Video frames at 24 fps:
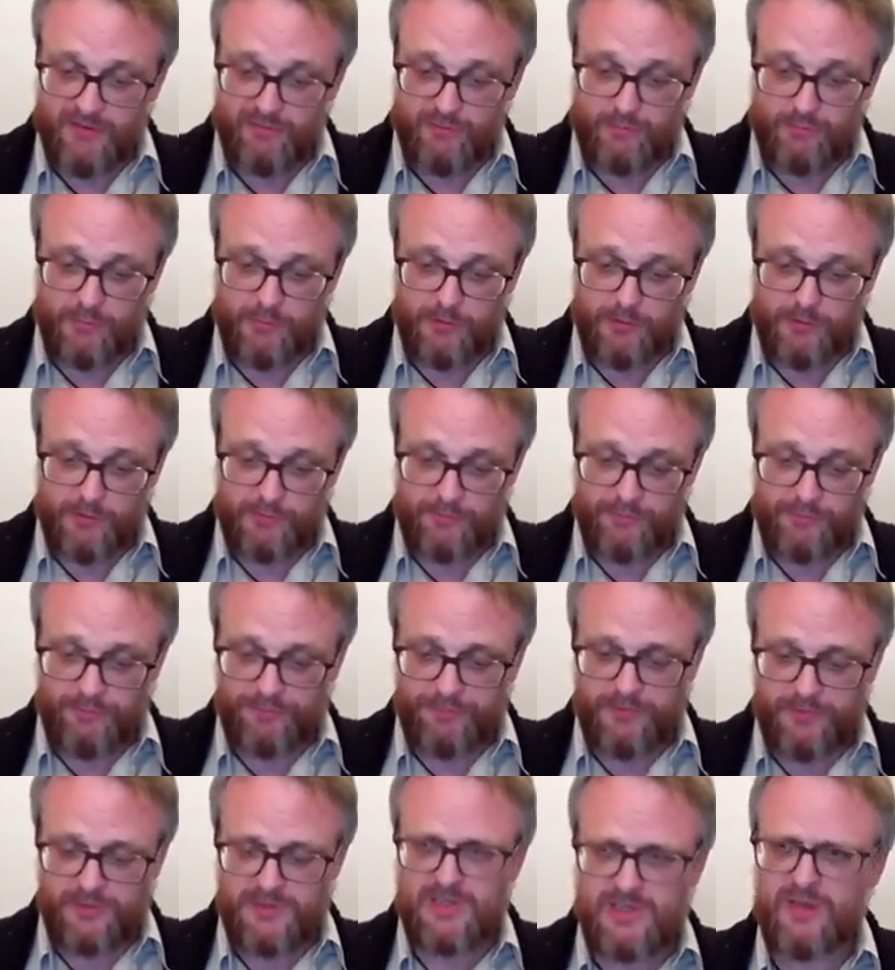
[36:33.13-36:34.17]
travel model,
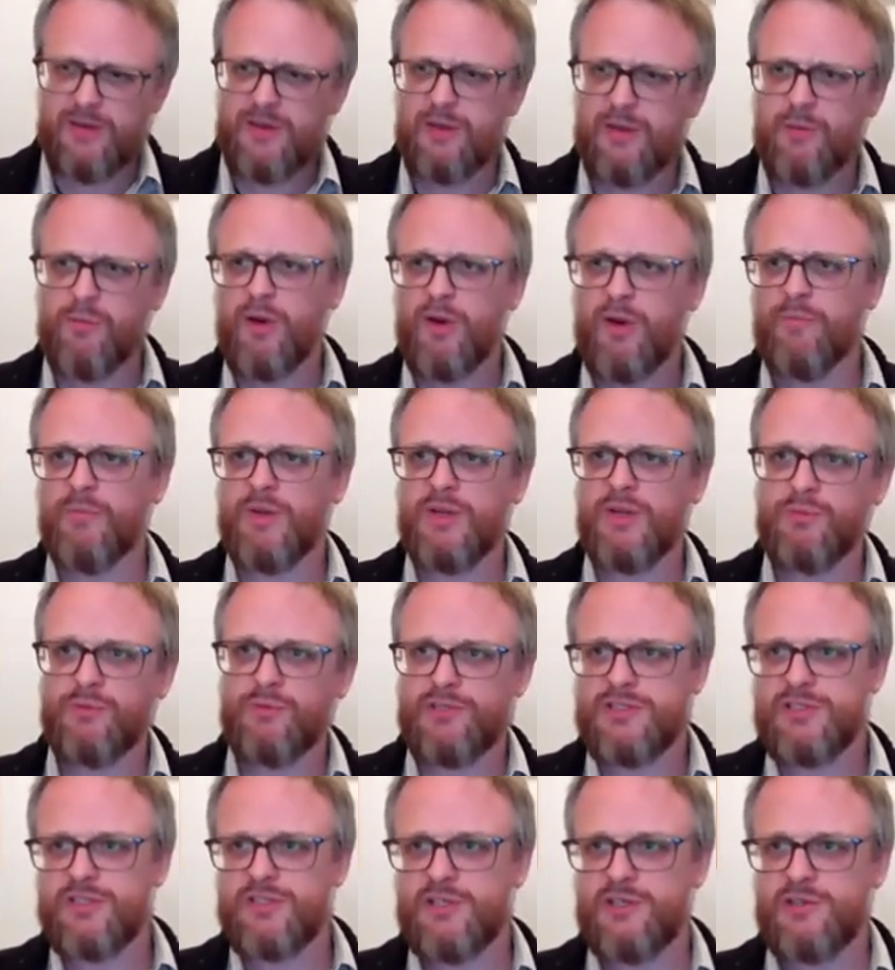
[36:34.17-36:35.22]
so the one that
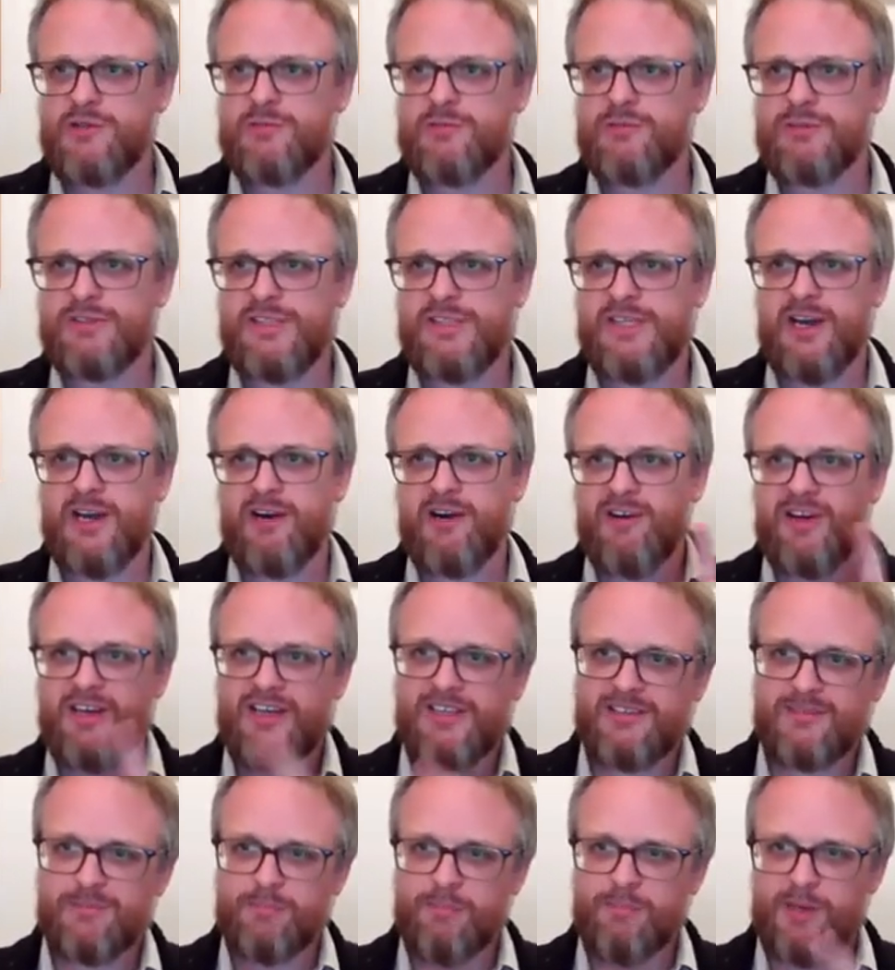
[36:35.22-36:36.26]
was 2
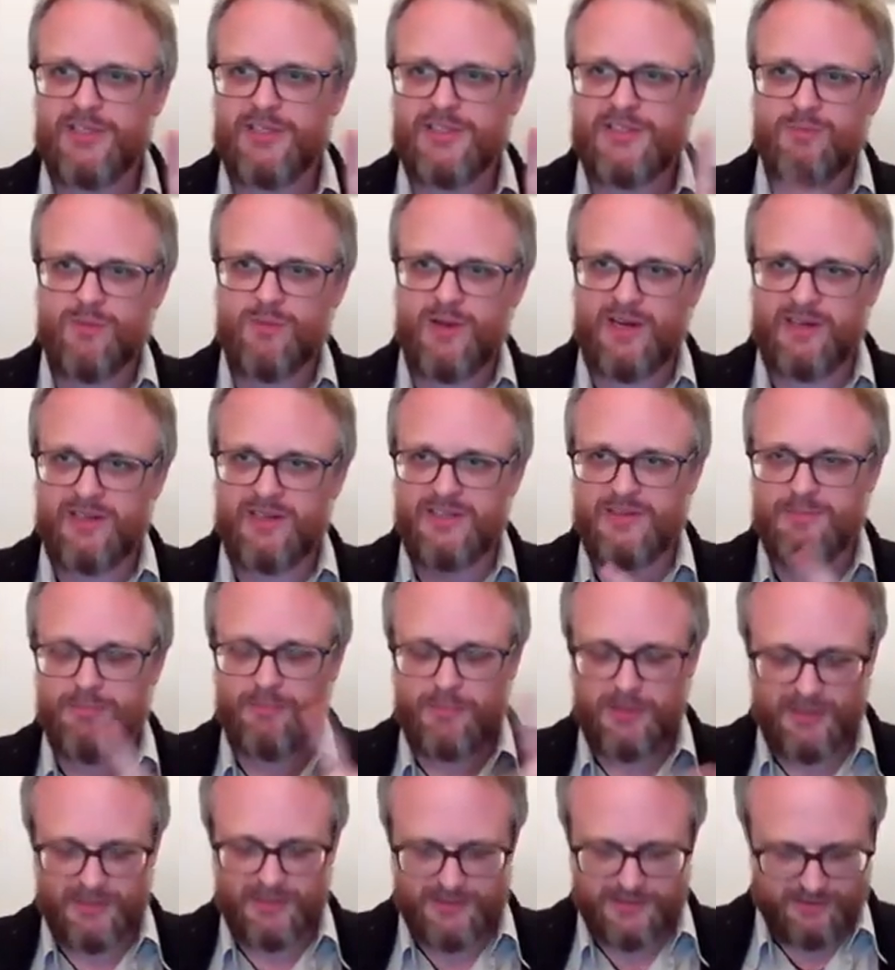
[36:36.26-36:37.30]
TRI plus wetness
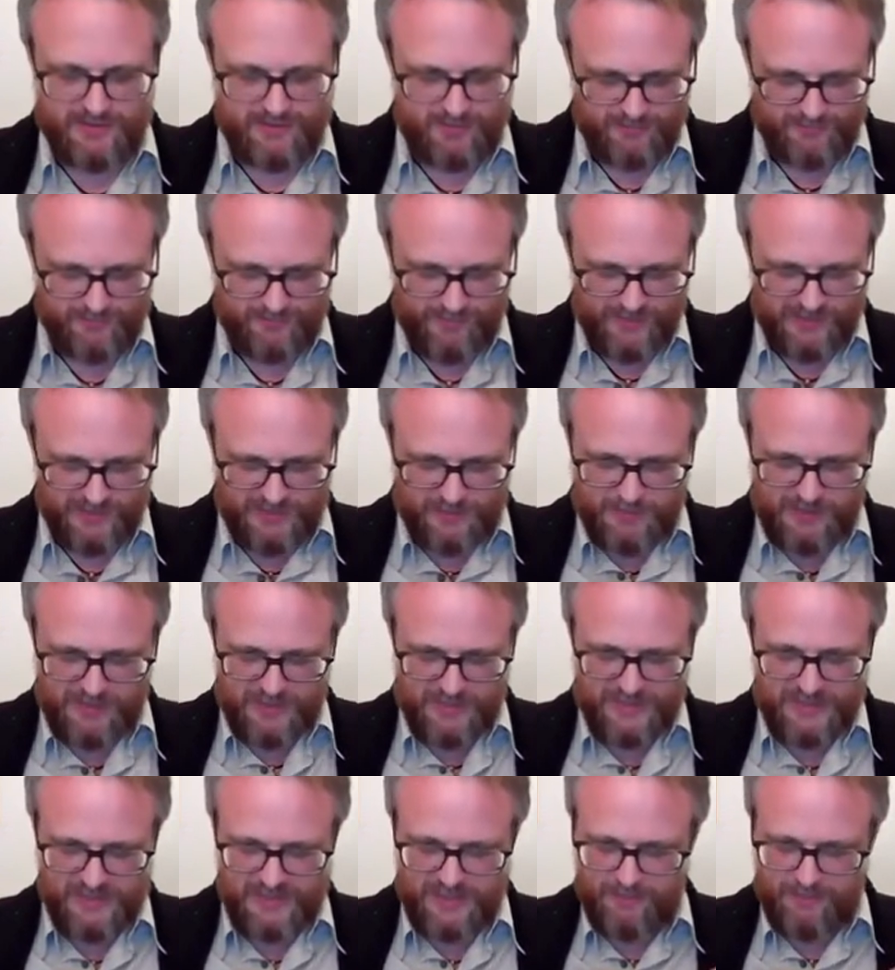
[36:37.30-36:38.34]
plus
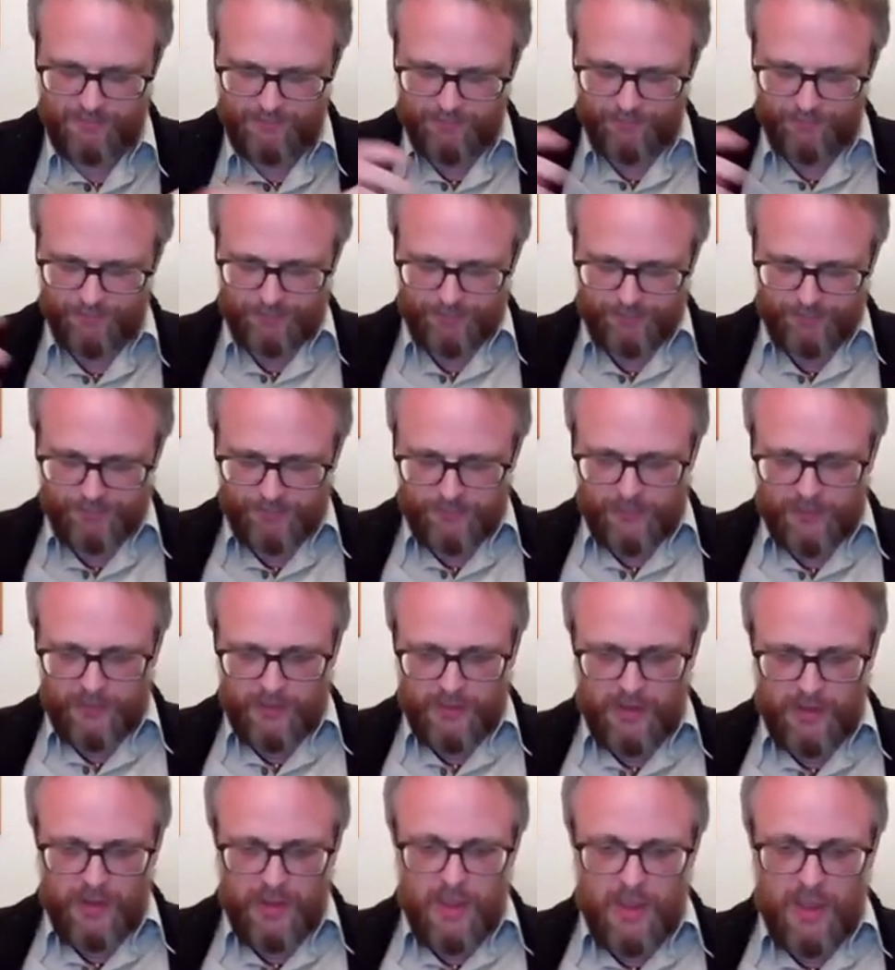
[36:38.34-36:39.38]
visibility,
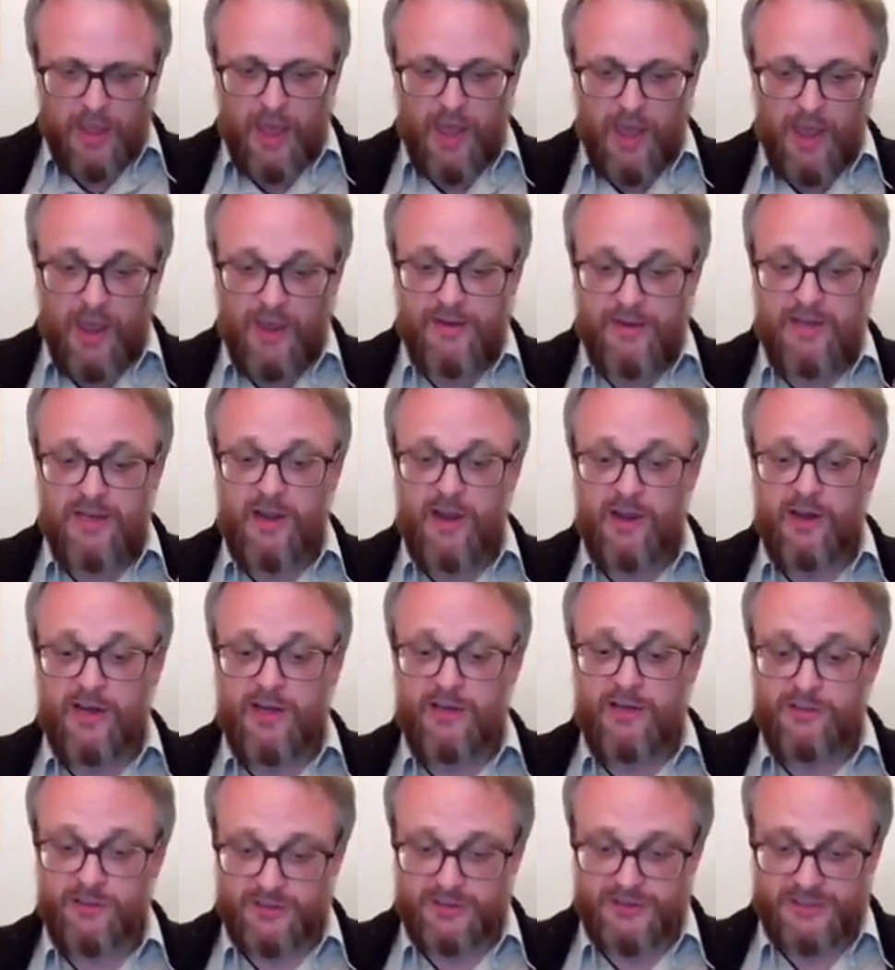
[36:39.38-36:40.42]
and the
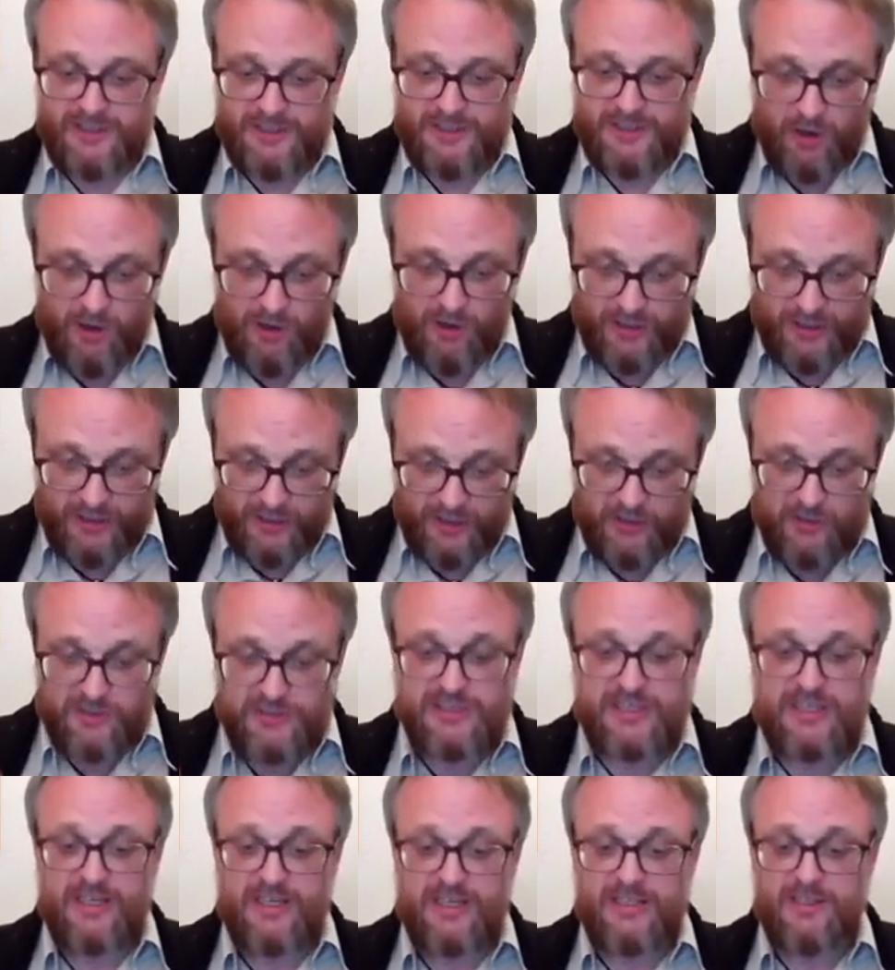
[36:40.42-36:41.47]

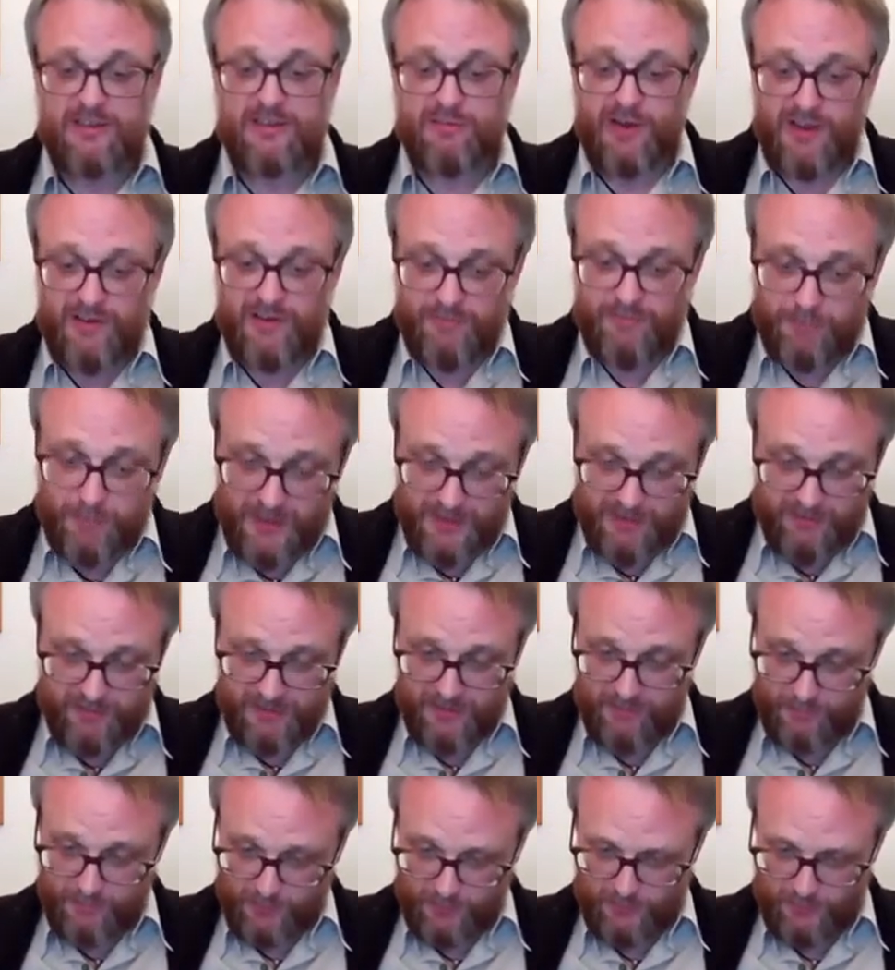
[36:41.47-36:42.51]
archaeologically derived
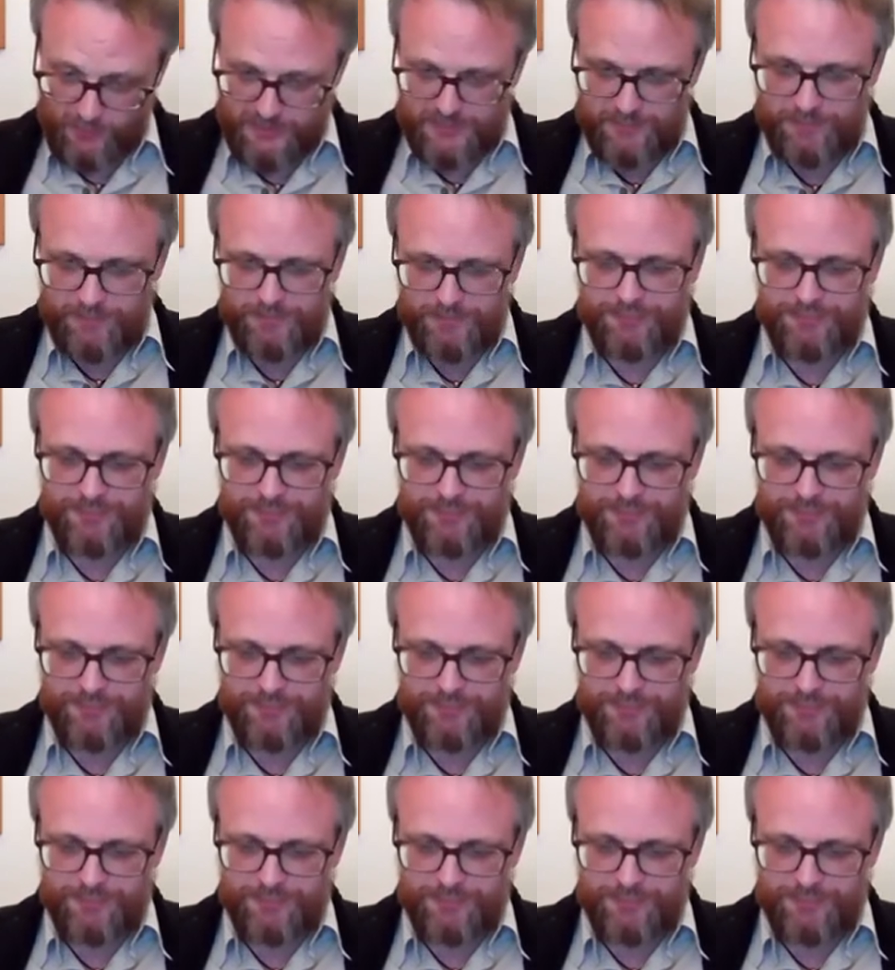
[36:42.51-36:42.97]
period models.